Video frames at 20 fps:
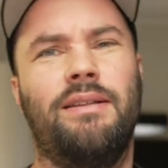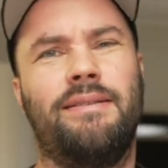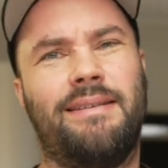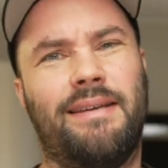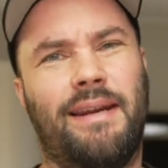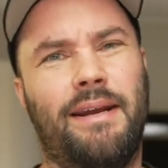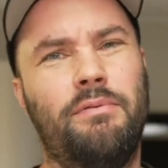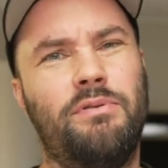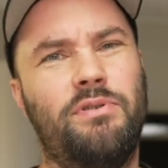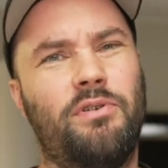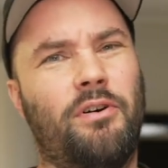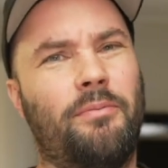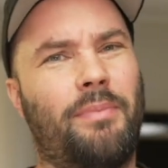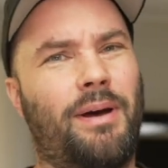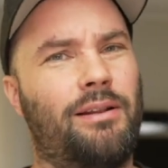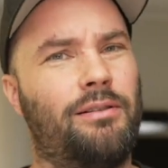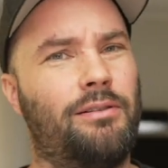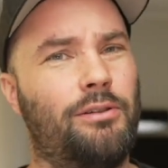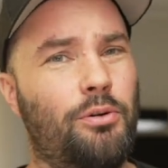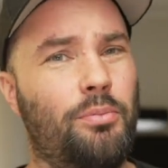Today we're talking
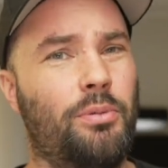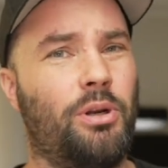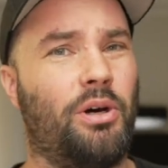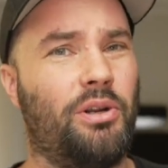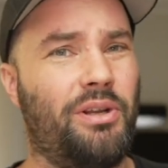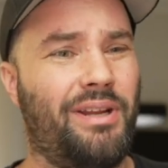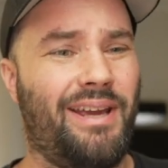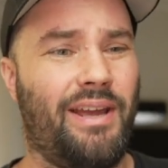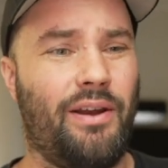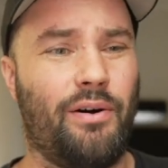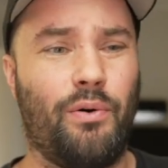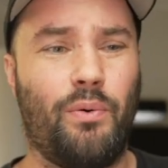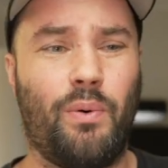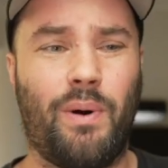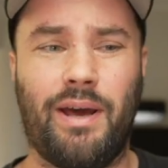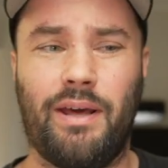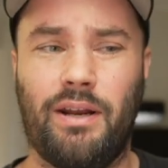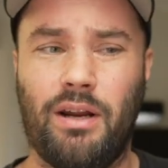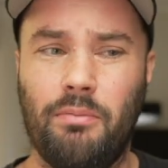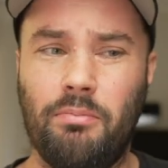about Luminar Neo,
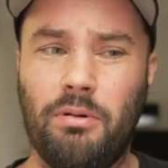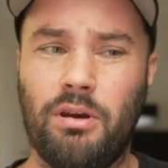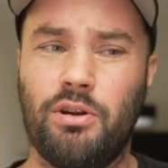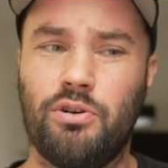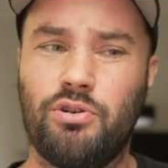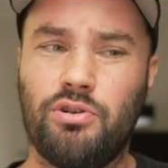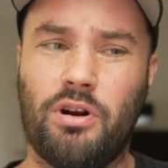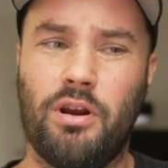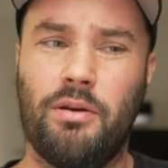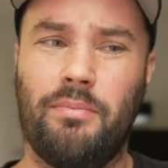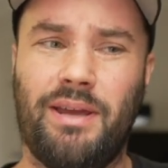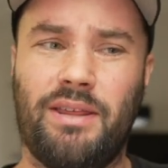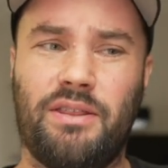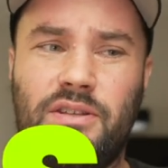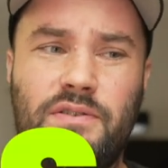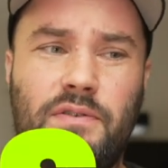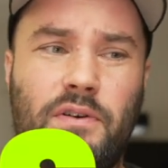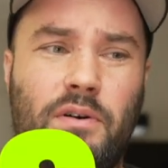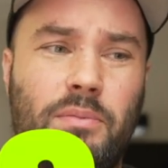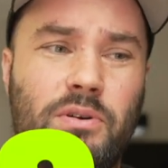and I'm going to try and make
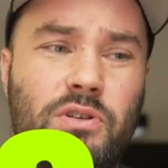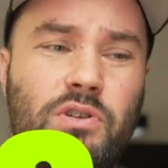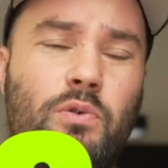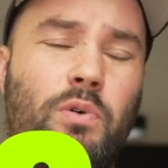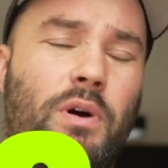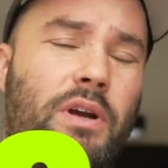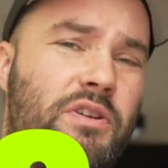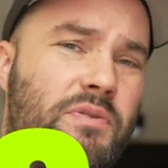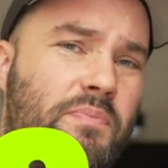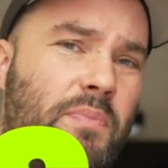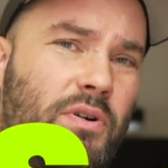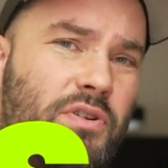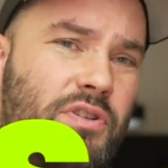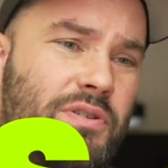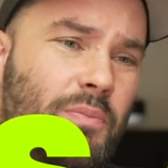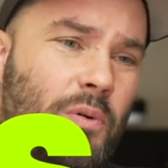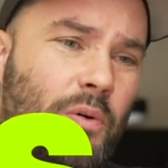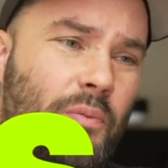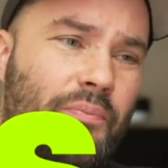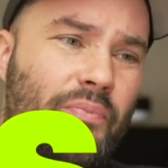this film as quick as
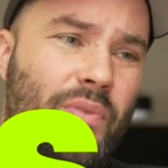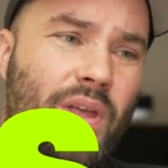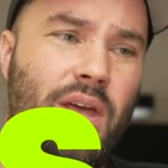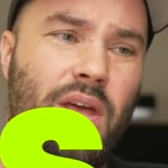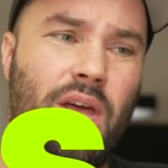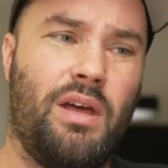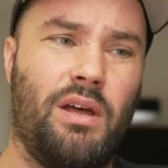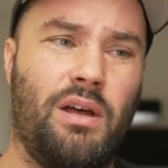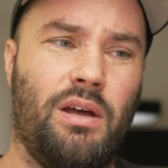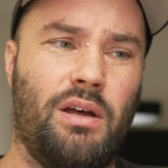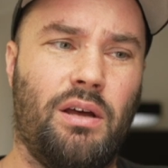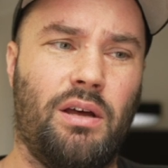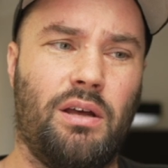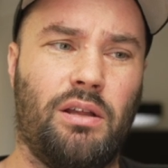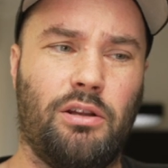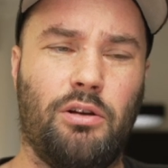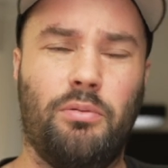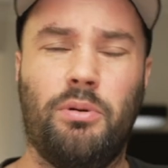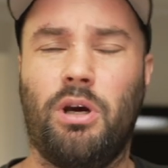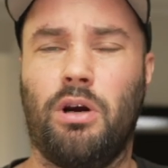possible.
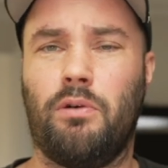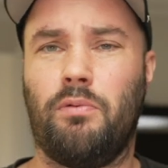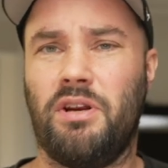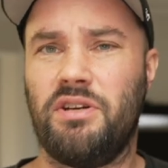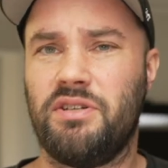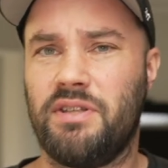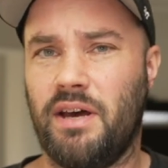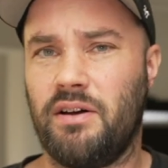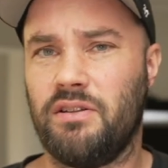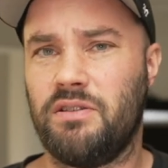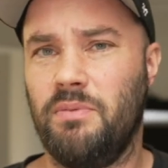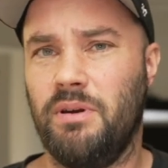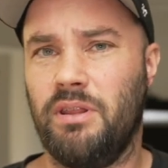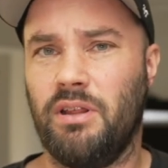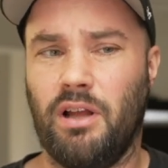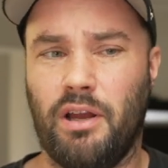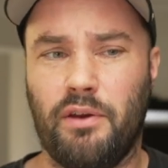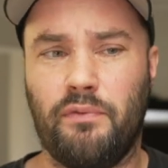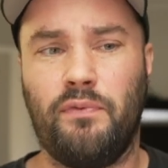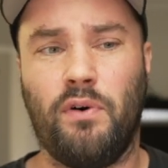Luminar reached out to me,
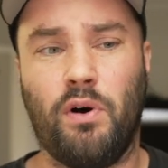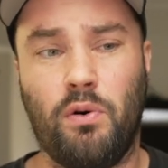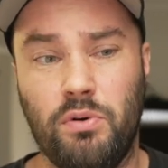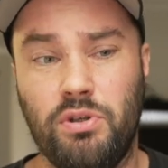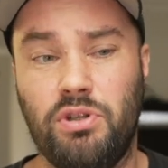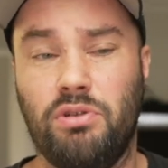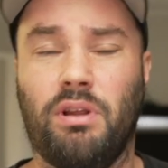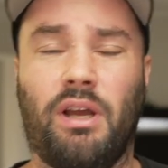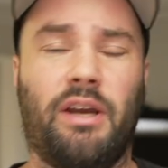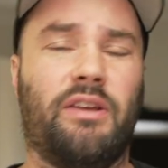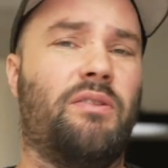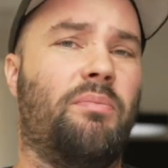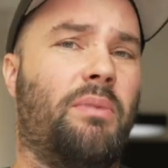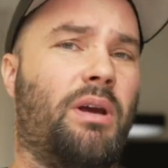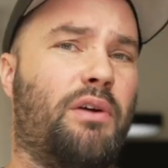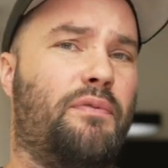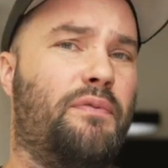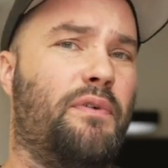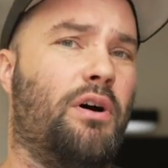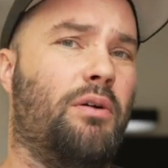they're like, Phil, would you like to
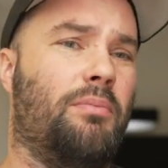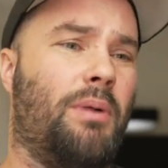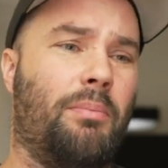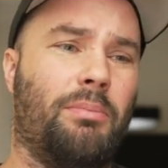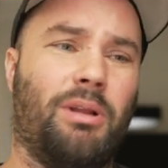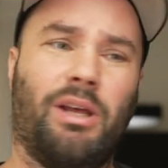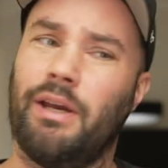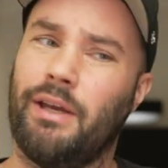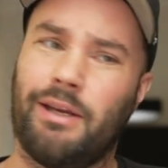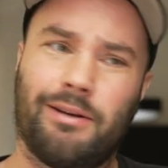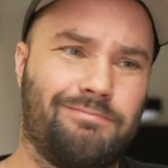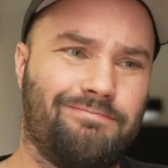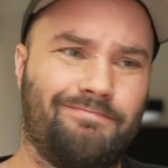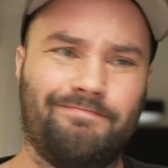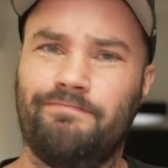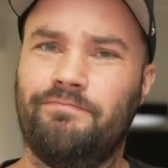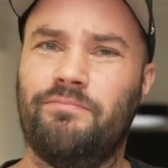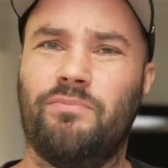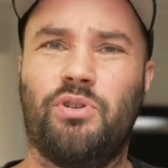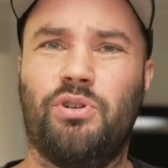make a film? I'm like,
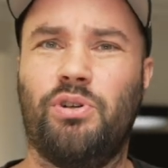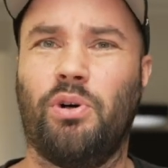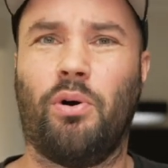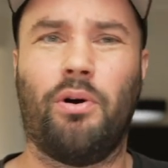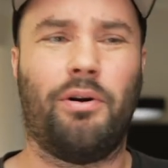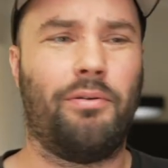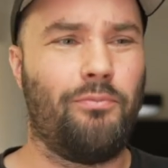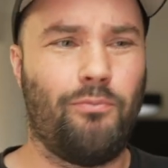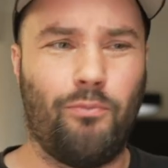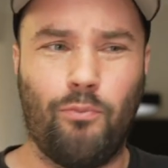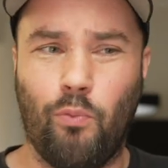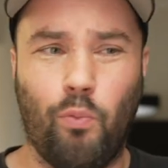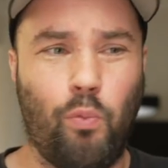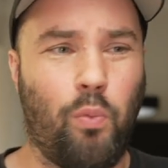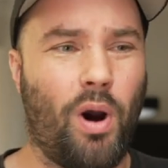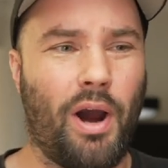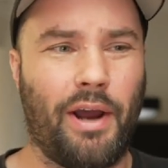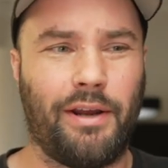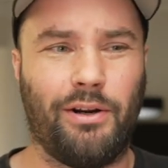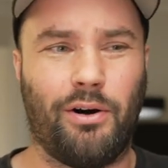sure,
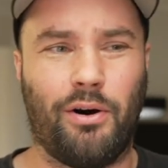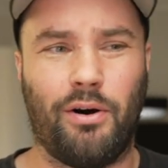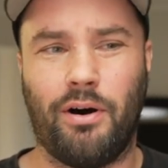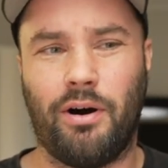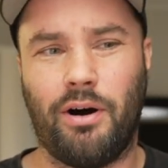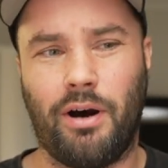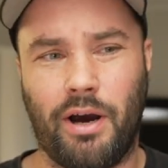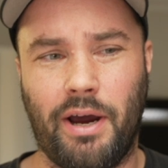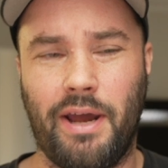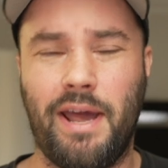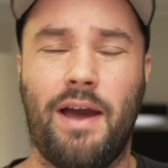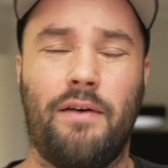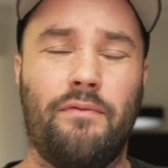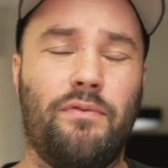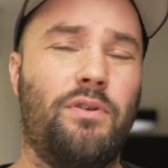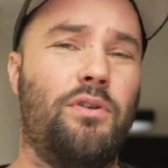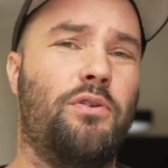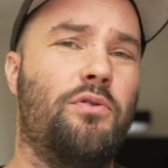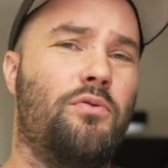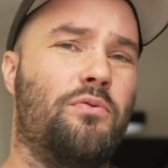why not? I have
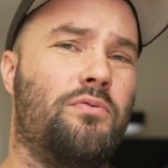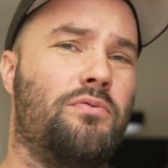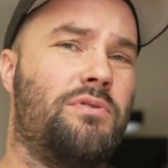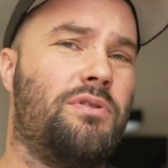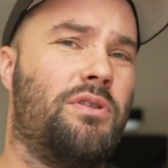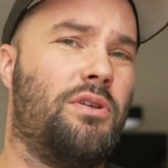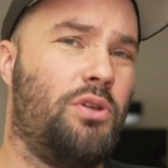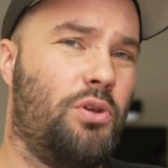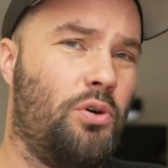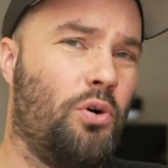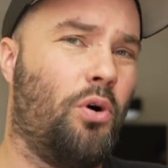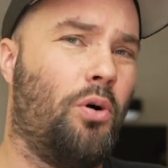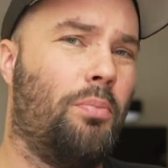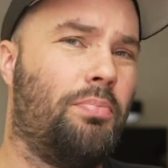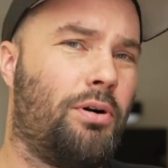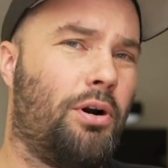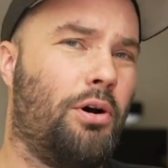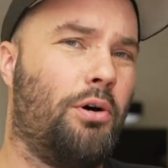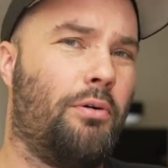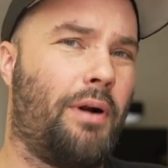used your
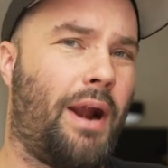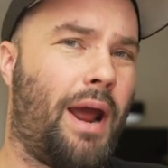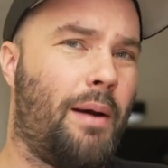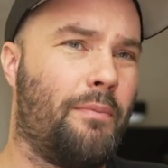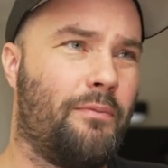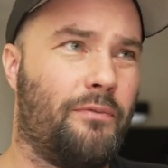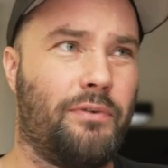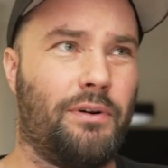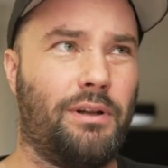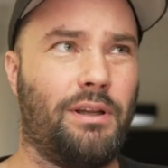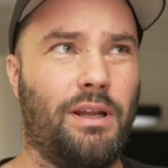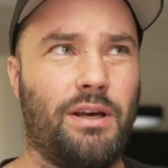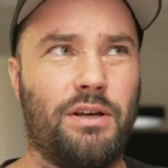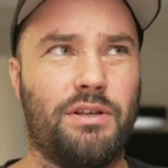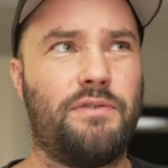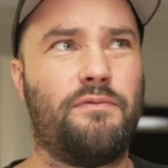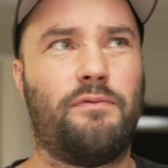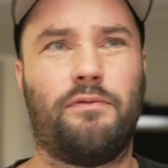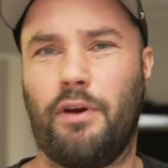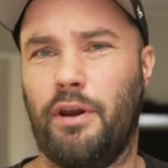program for the
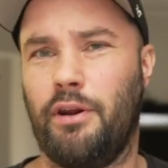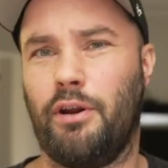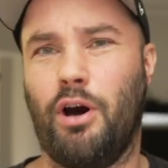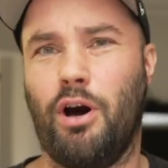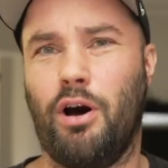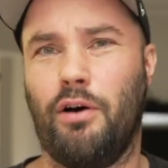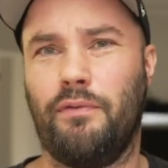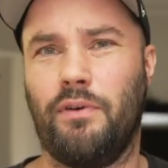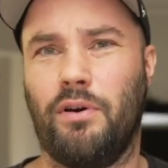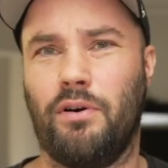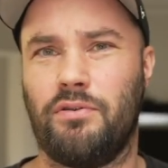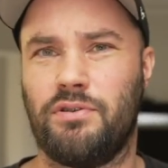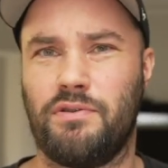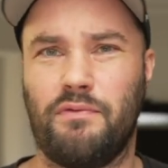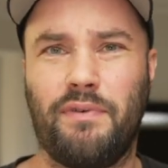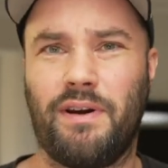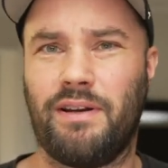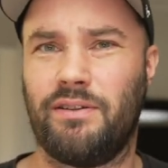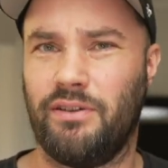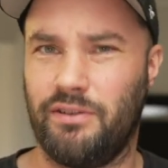last 3.5 years.
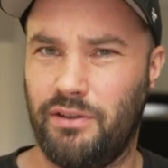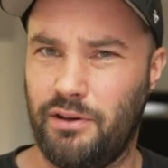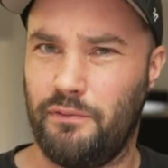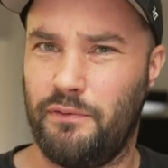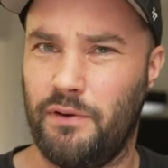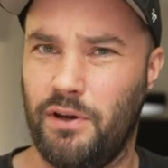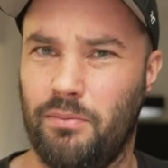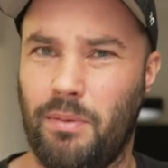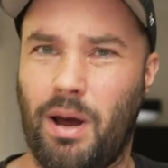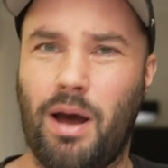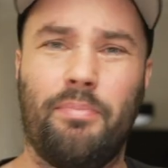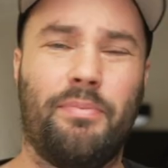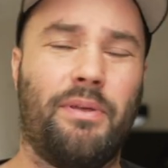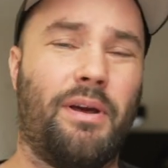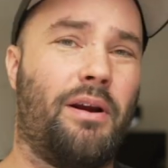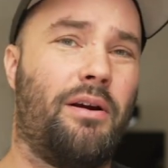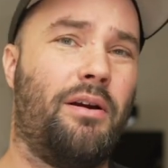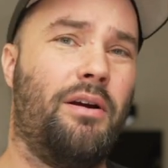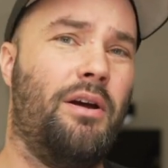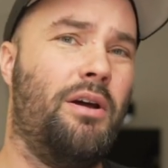In fact, I did a film up
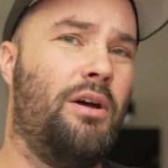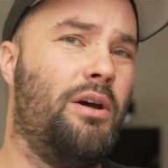there